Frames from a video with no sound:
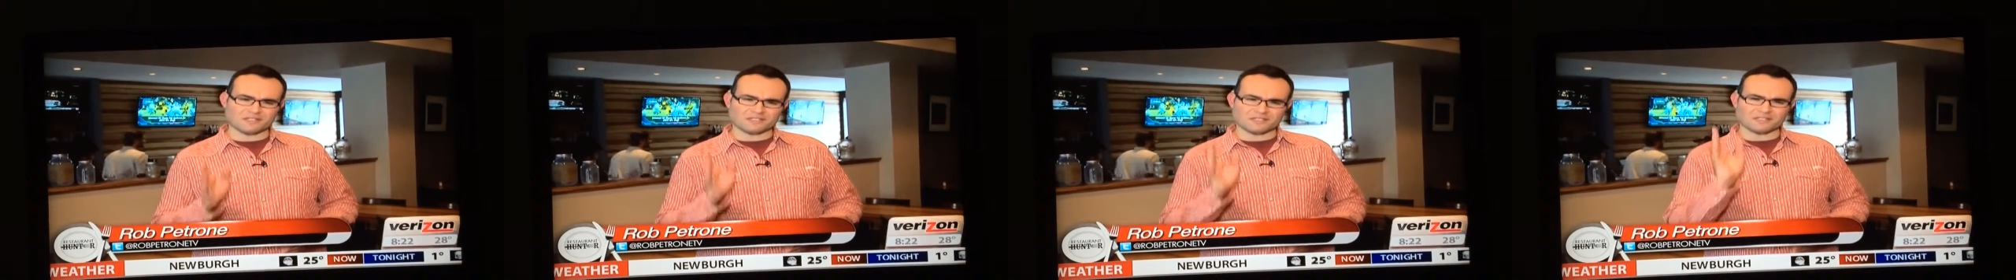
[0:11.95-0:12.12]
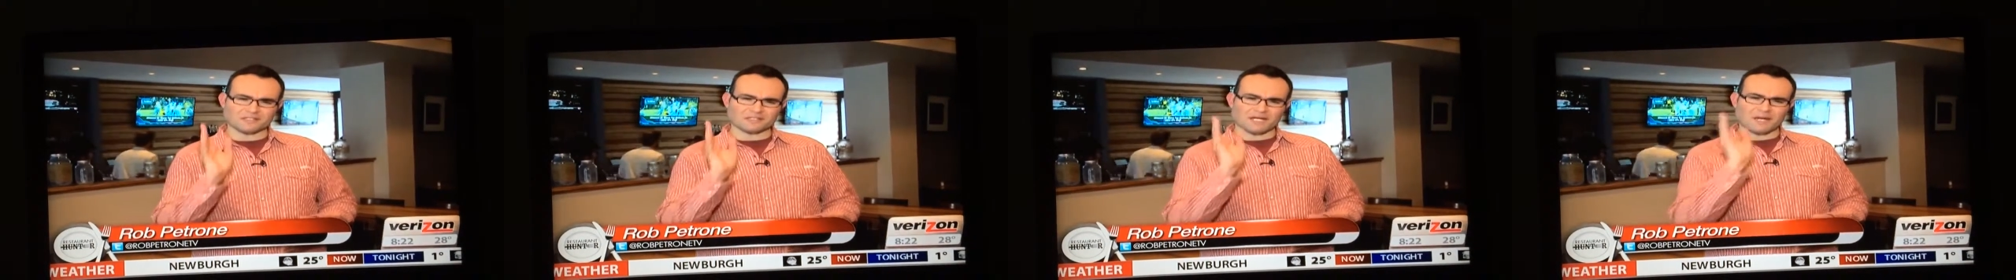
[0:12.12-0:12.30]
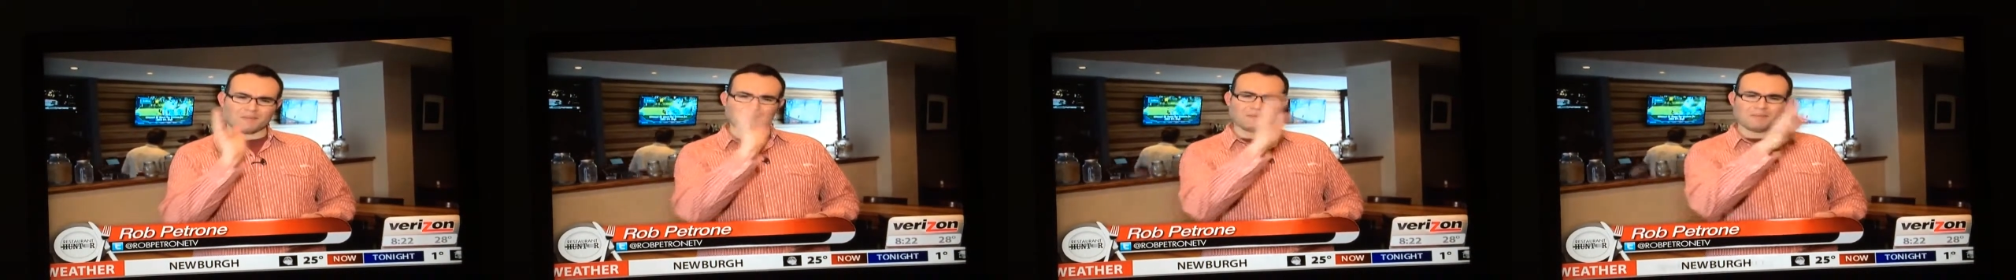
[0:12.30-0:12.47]

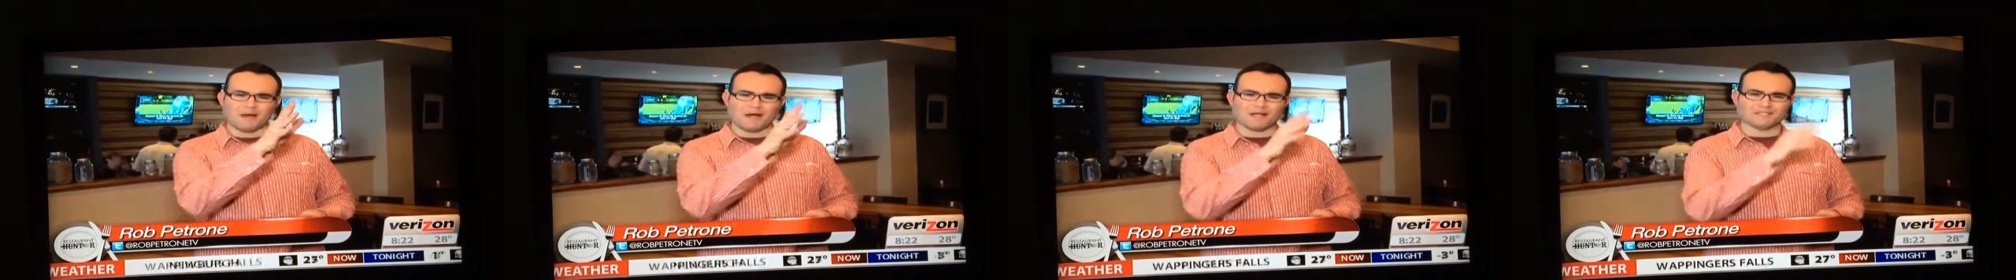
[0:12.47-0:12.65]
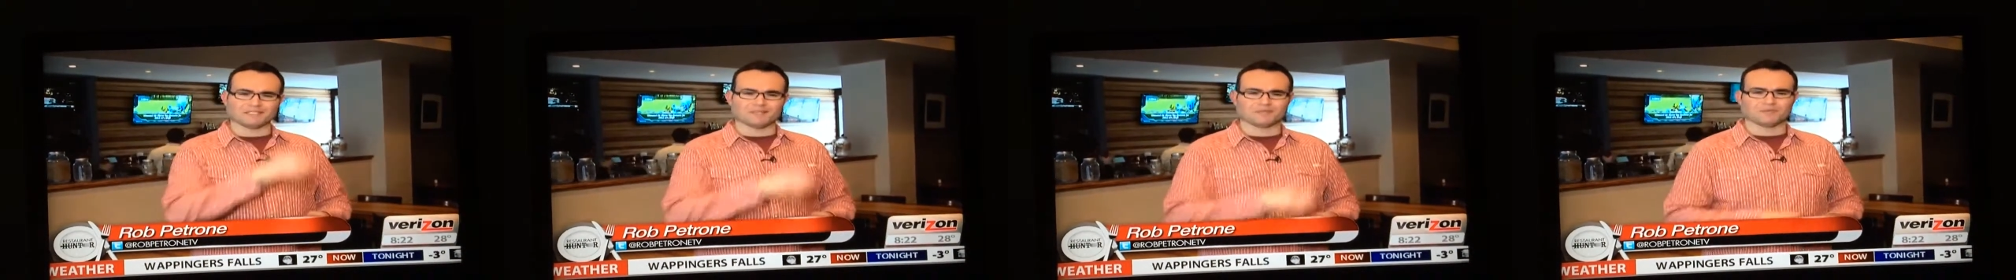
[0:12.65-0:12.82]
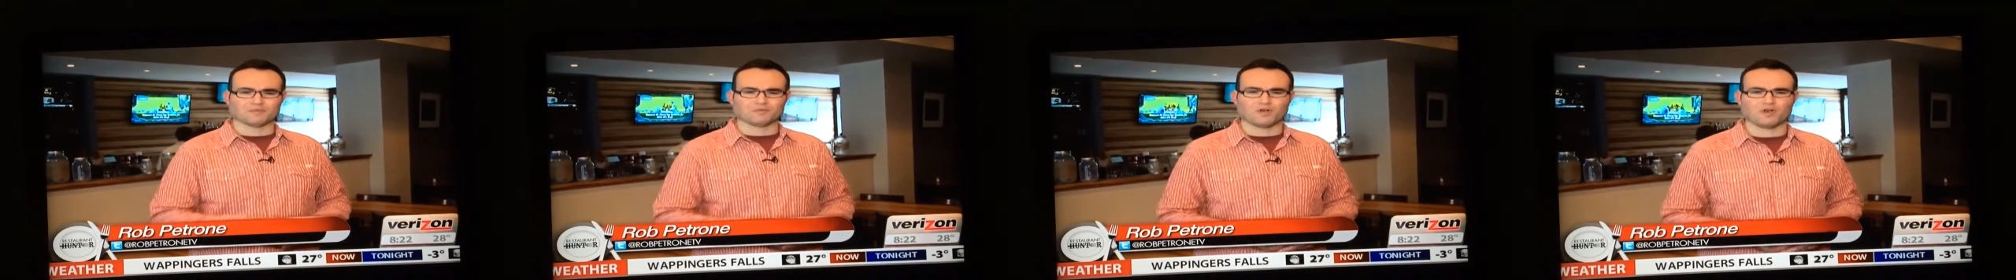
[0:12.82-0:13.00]
just a couple
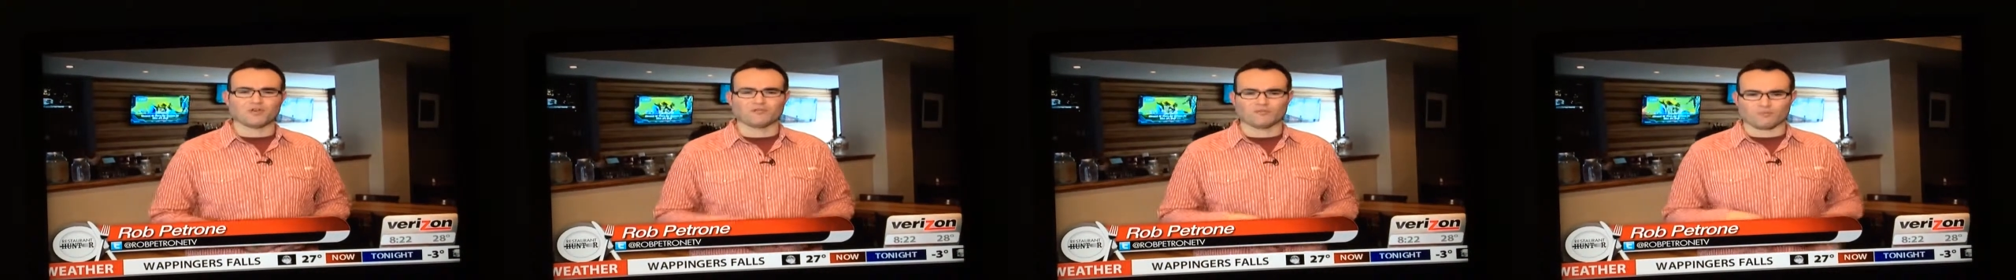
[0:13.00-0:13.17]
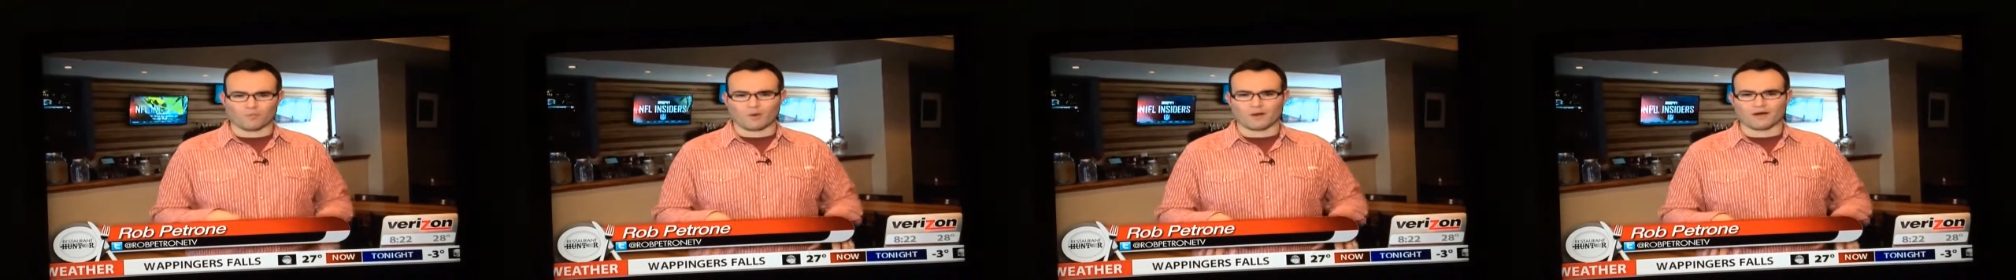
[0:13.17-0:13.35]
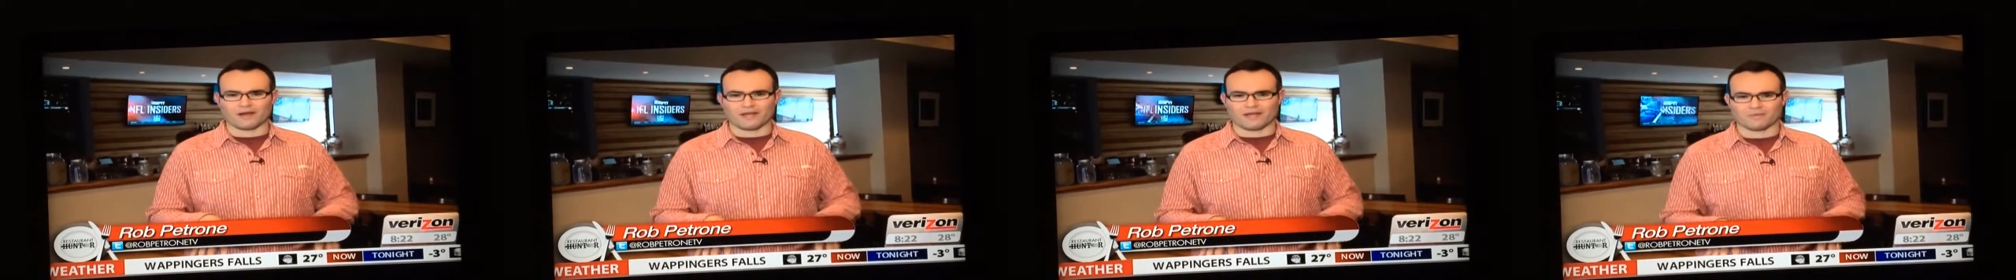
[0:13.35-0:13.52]
miles up the
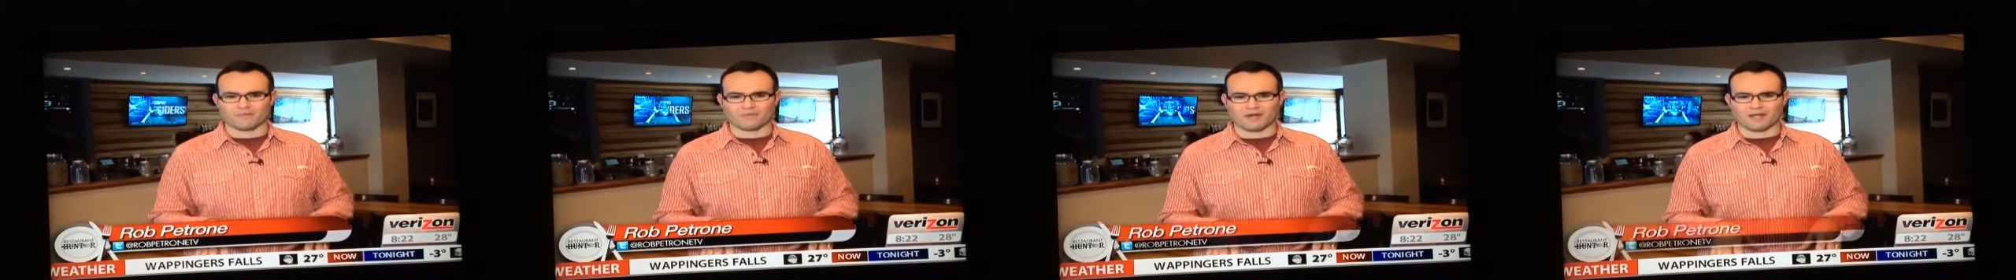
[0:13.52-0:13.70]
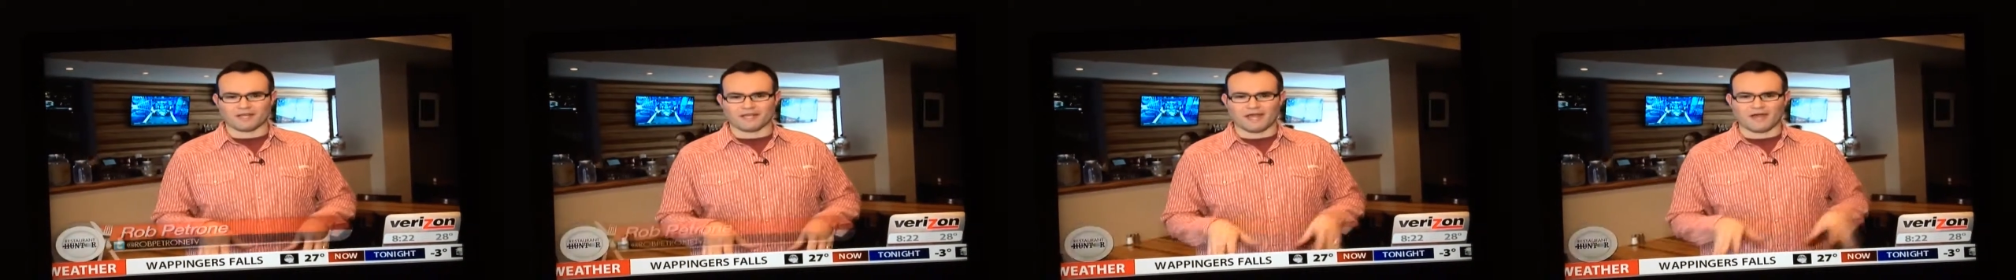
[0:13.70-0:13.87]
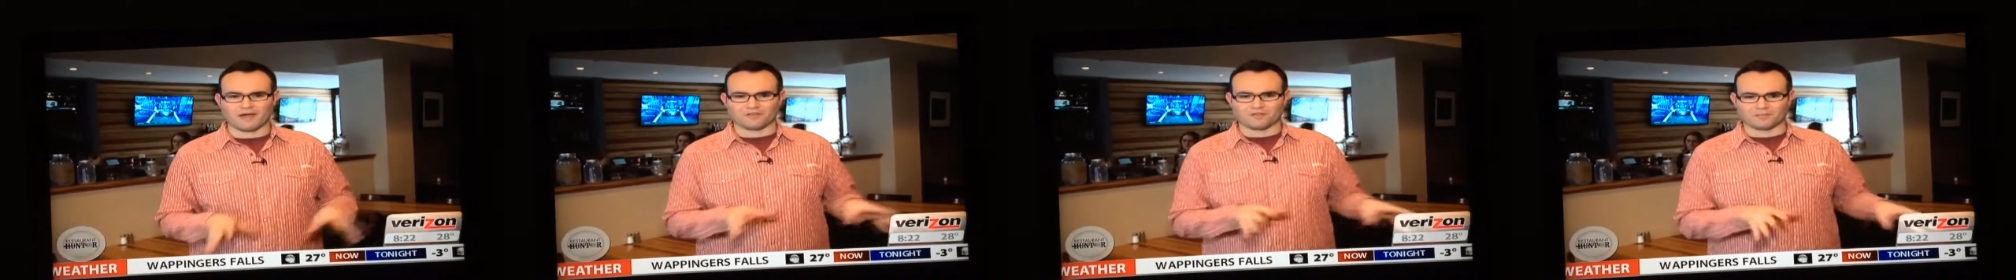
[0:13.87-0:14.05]
road from where I
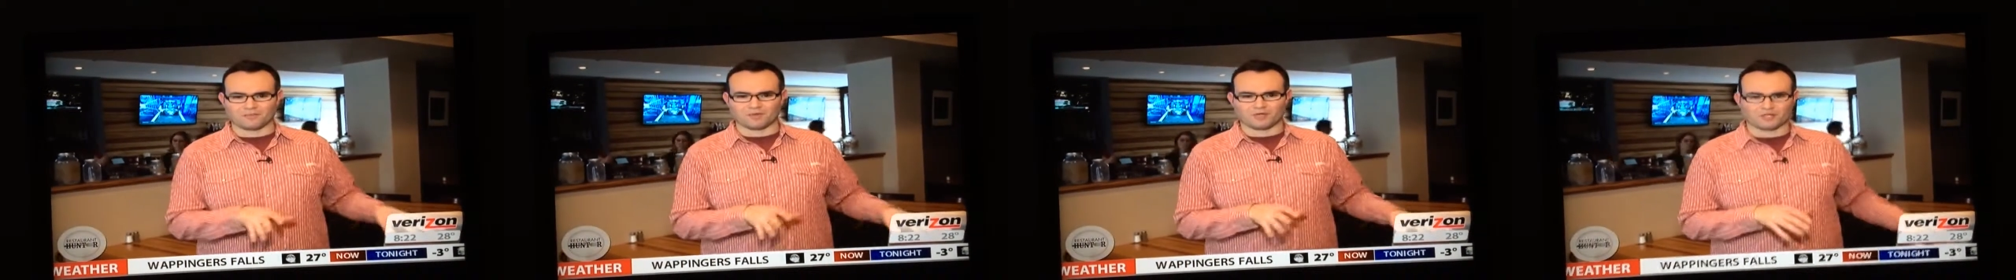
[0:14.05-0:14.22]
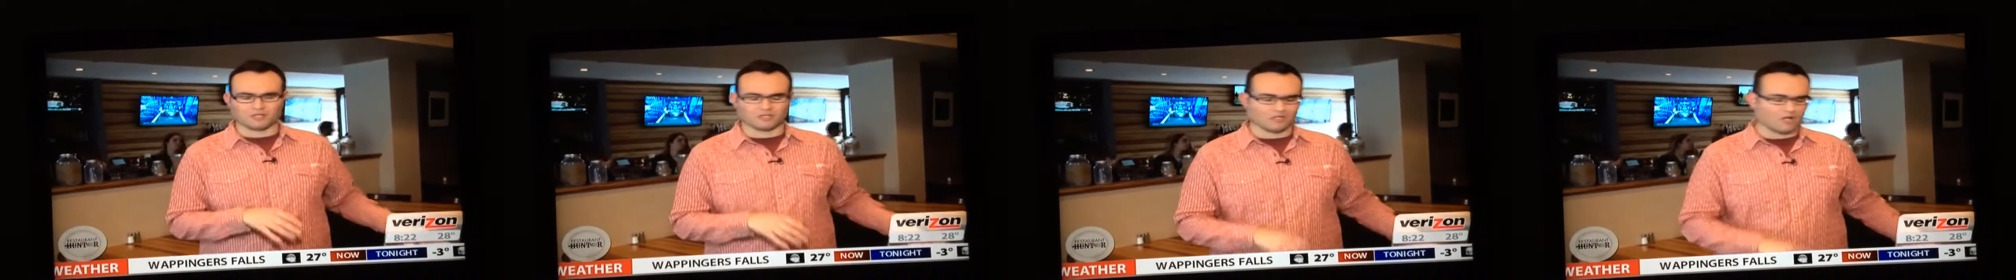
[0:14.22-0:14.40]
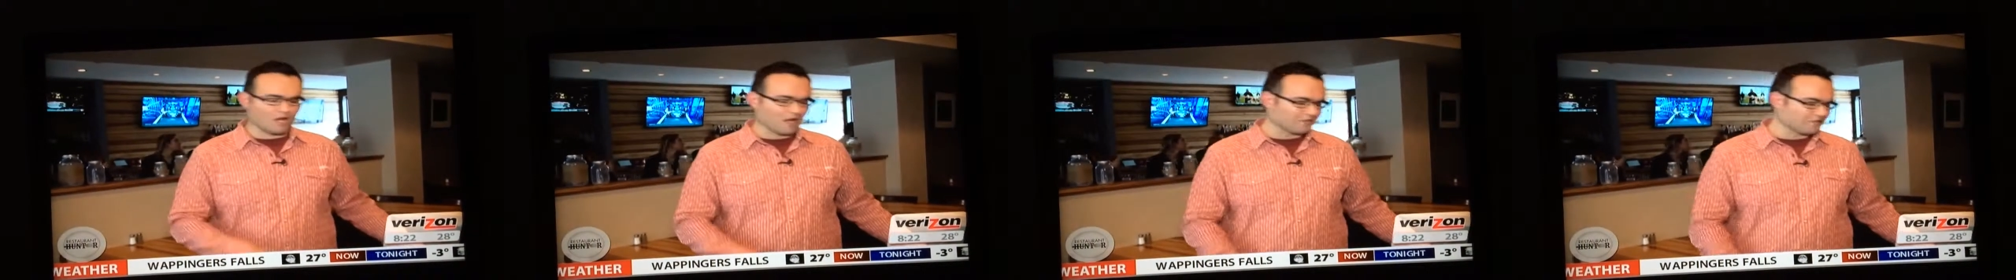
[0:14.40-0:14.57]
am right now, the
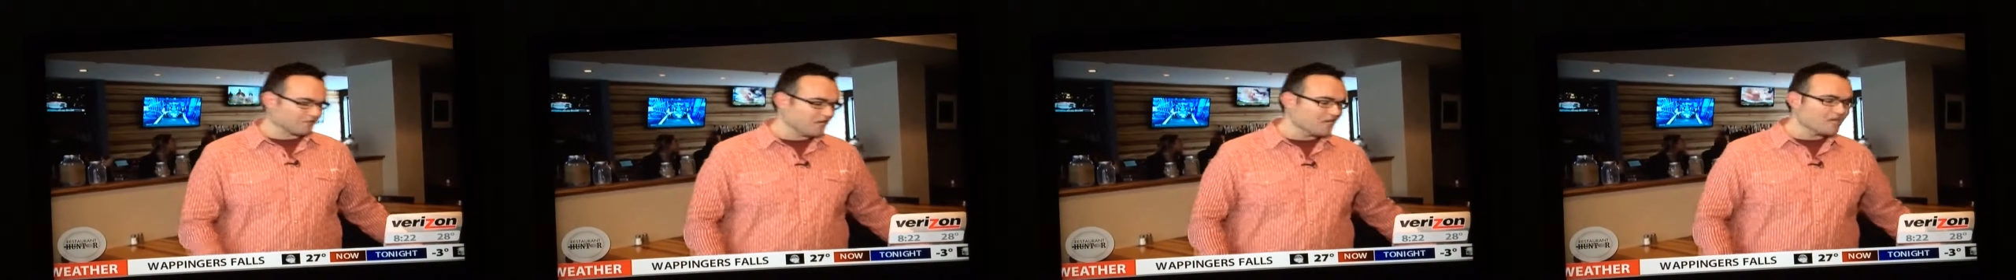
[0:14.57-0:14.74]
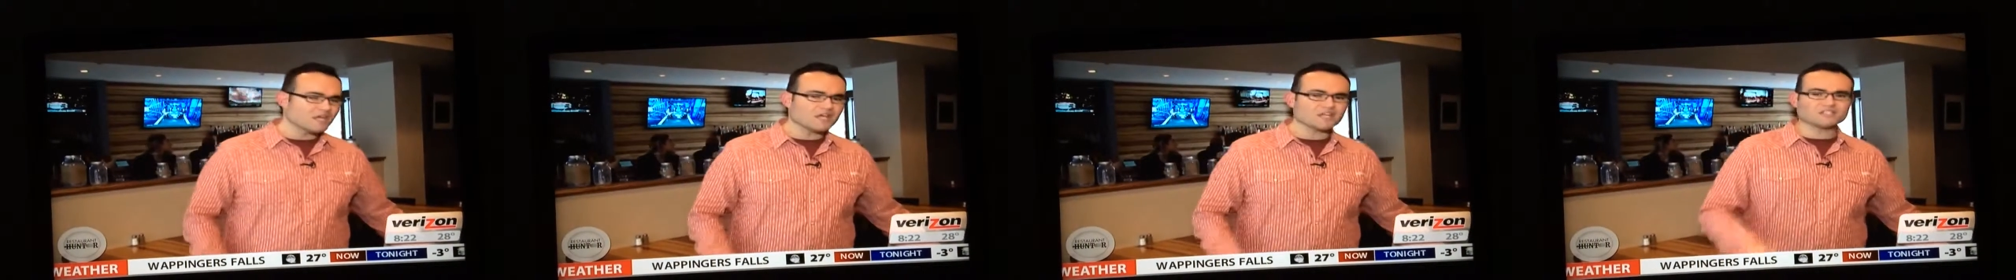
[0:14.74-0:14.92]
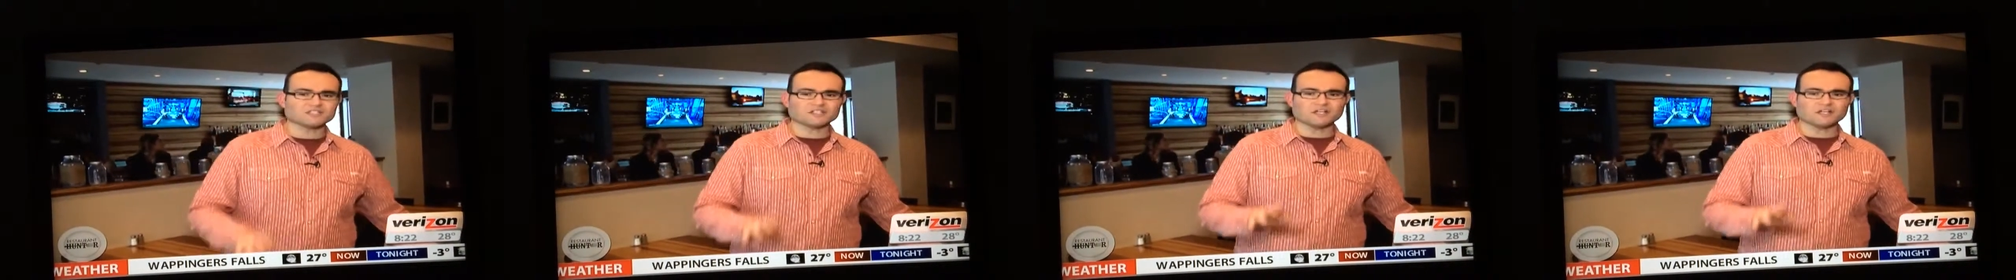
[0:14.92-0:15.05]
Burger Loft.